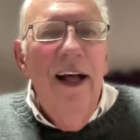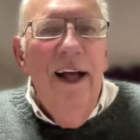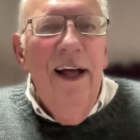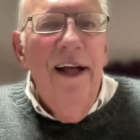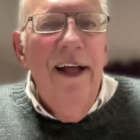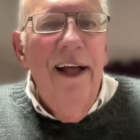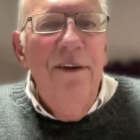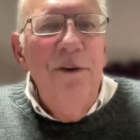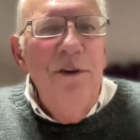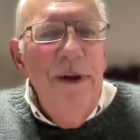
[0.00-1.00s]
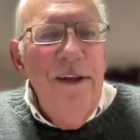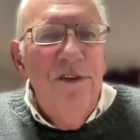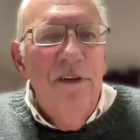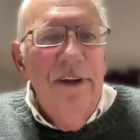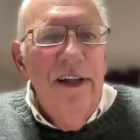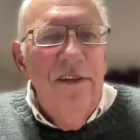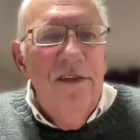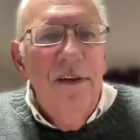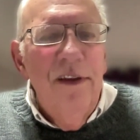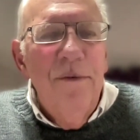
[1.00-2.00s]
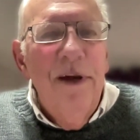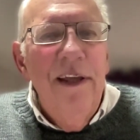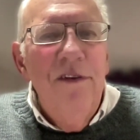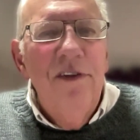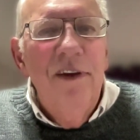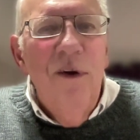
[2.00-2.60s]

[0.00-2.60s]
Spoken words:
and all the rest of it, so that we're using